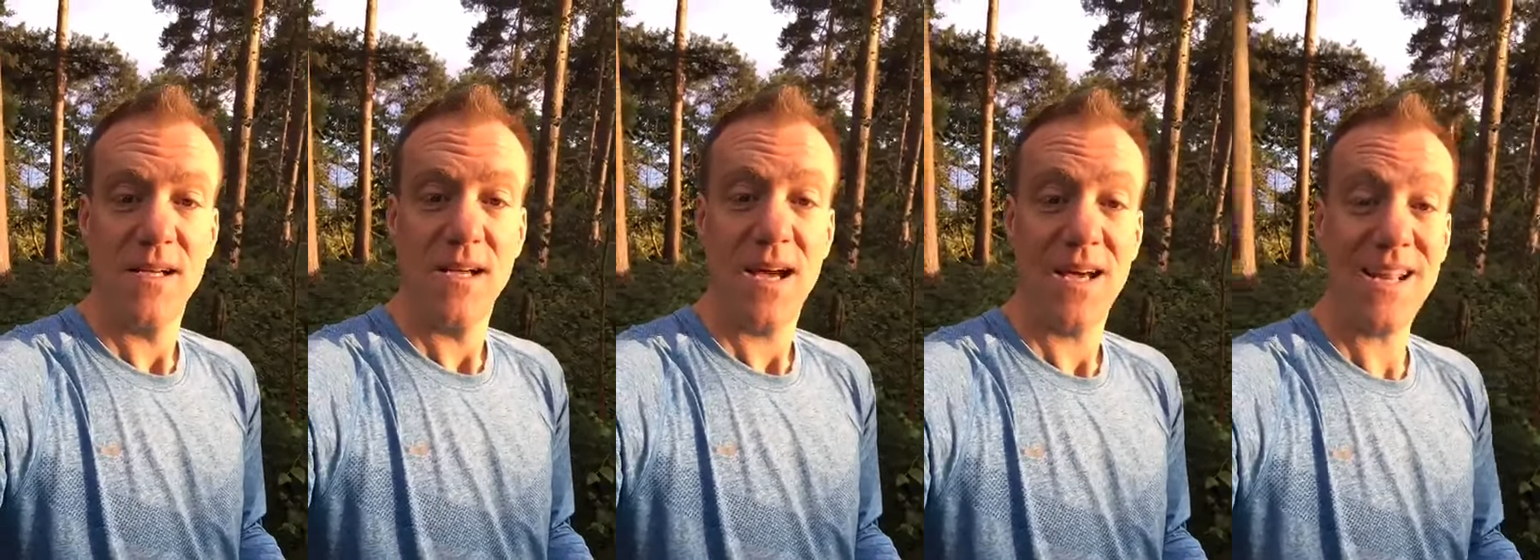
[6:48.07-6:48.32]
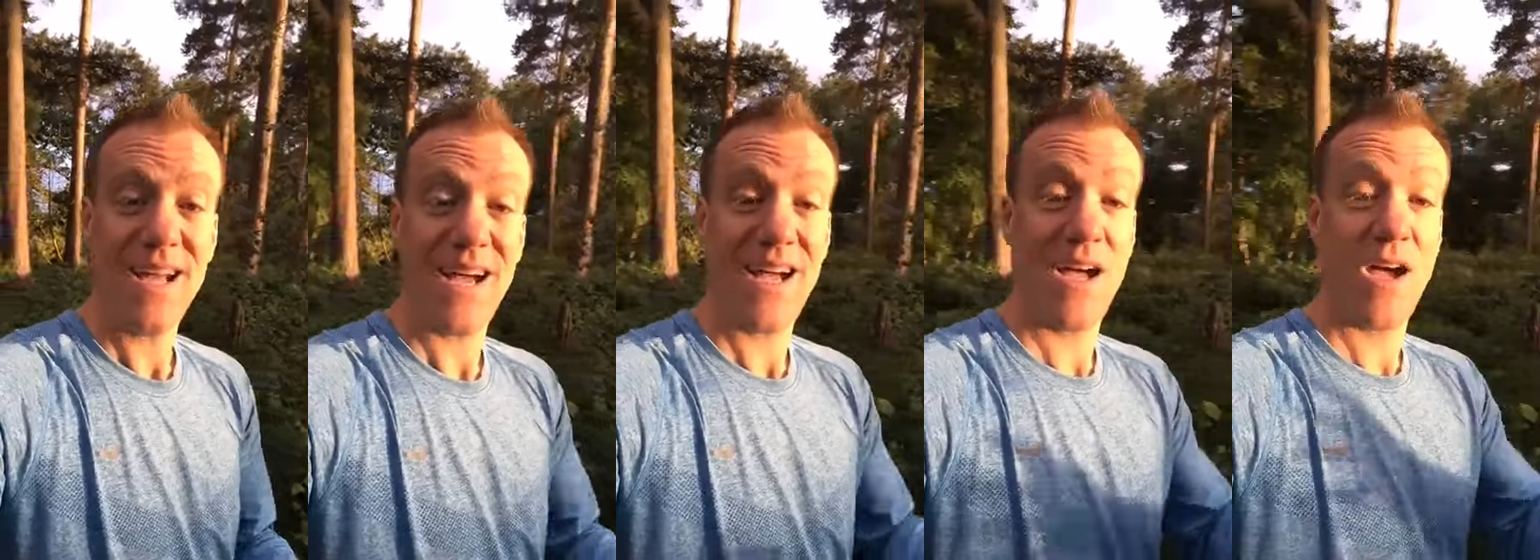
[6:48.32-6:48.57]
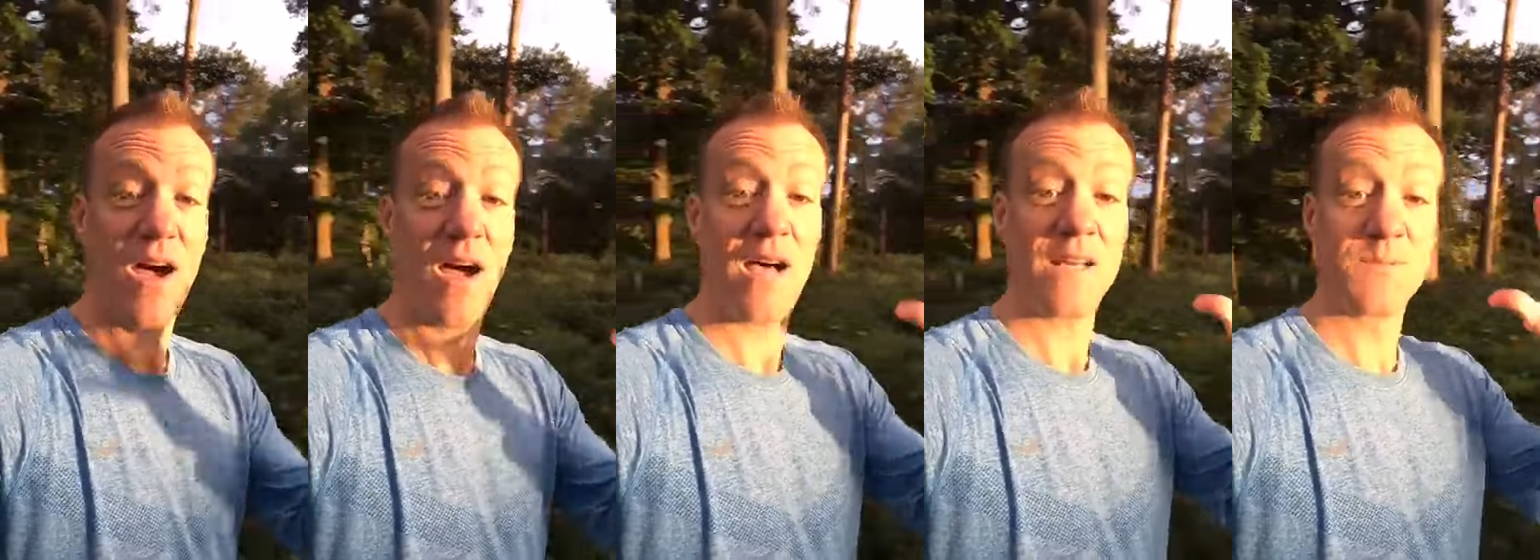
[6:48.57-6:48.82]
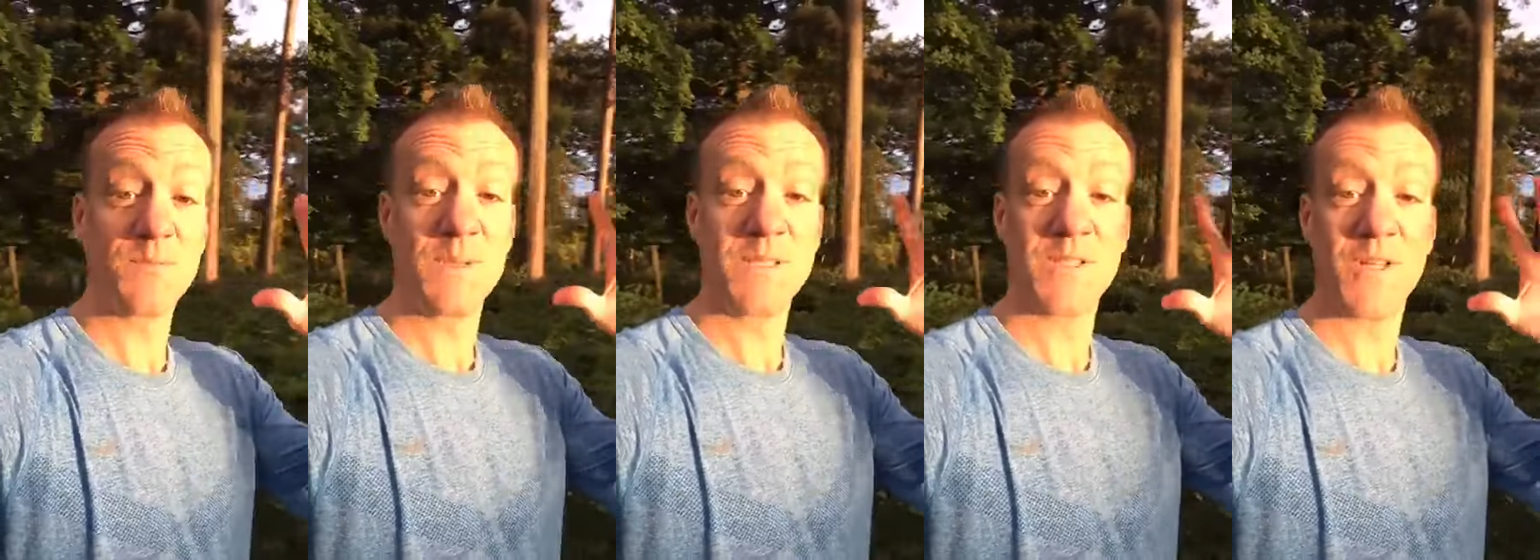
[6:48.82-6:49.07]
And a
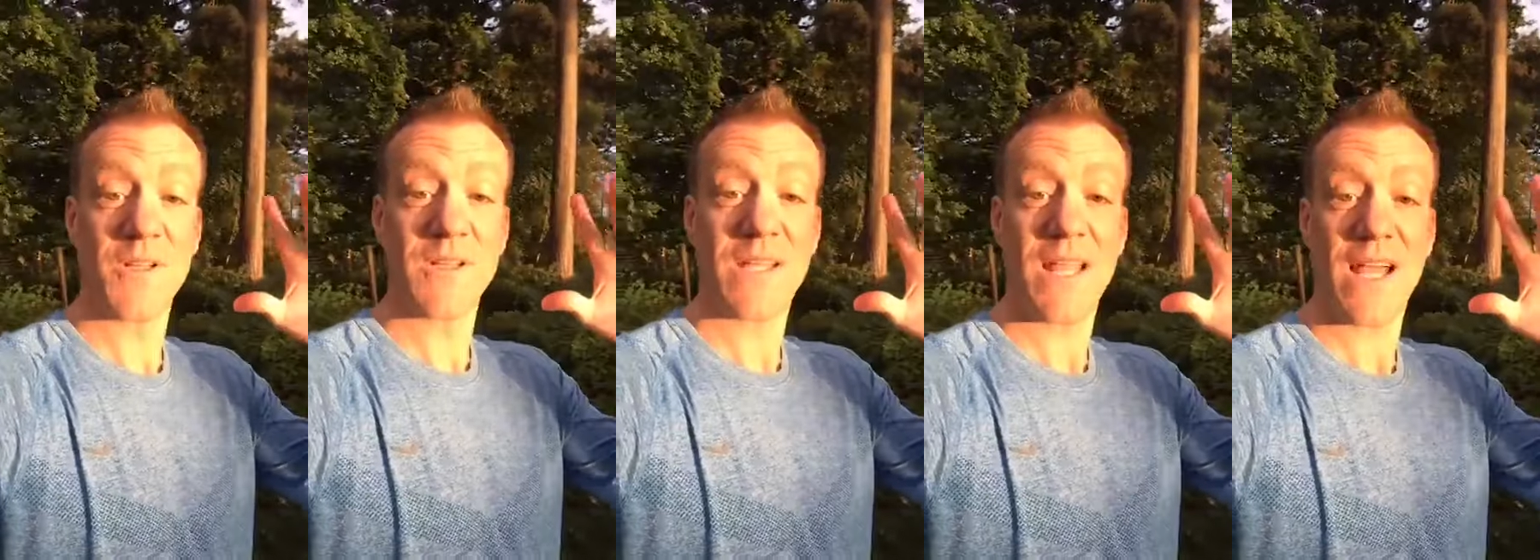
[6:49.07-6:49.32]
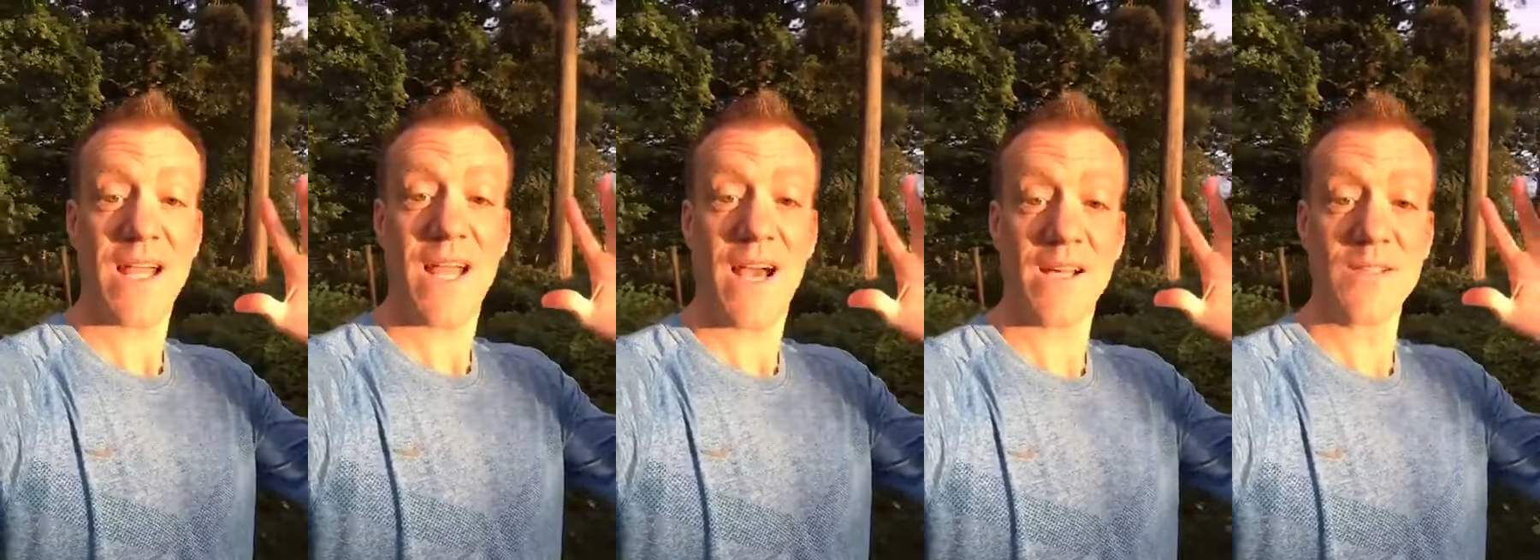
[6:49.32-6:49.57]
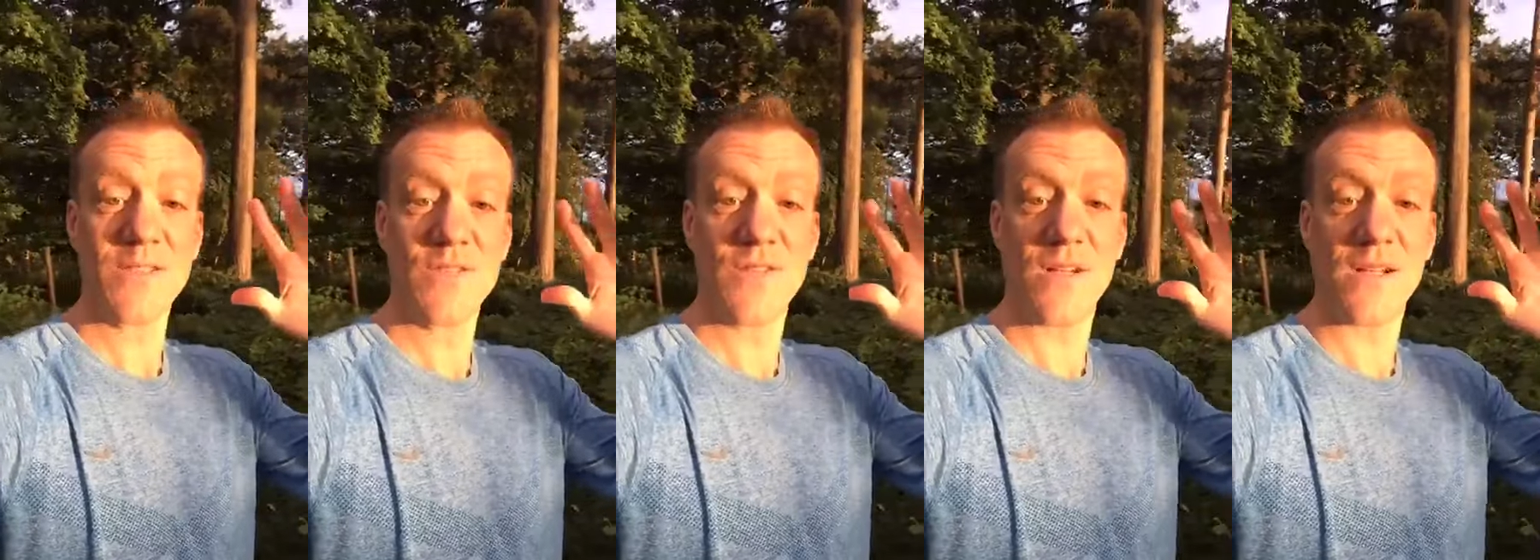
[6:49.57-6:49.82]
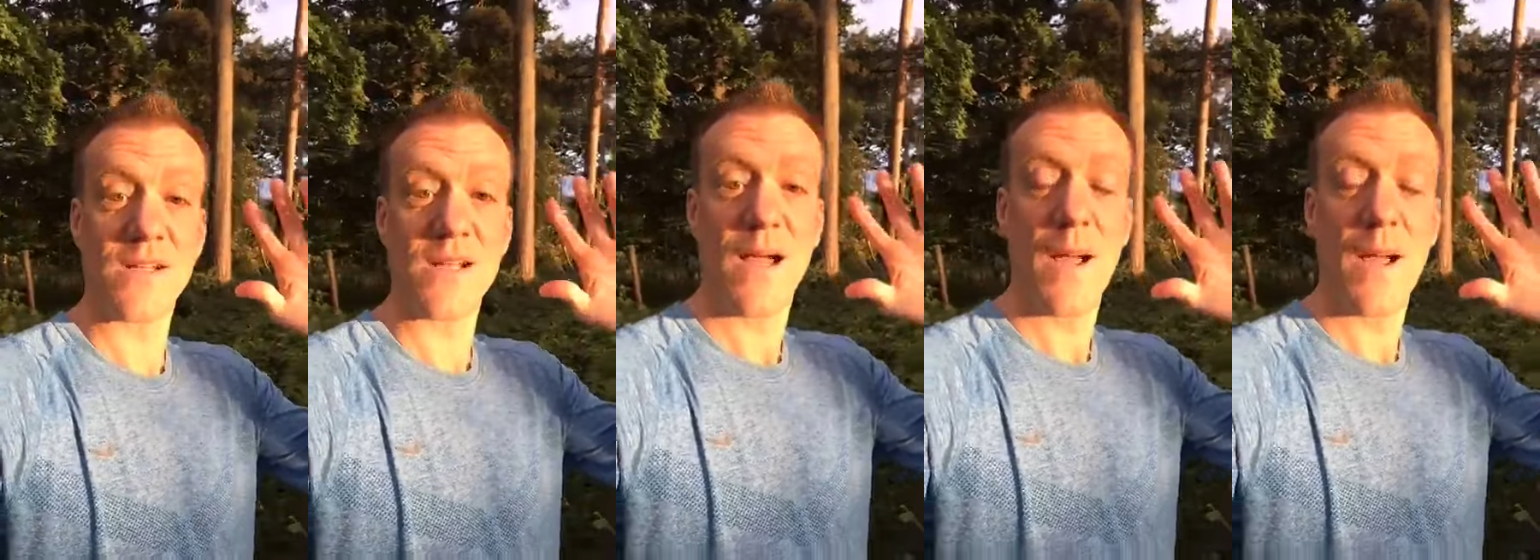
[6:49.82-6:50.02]
husband's on day 100.